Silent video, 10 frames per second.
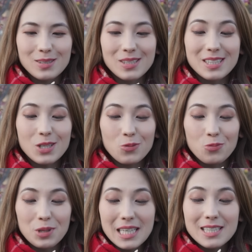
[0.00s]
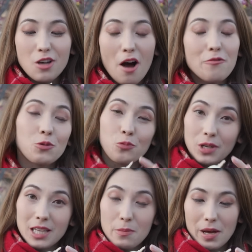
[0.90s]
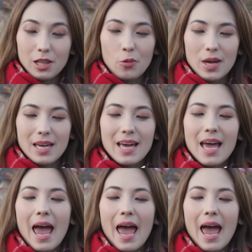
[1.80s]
So it's still really soft, really pillowy,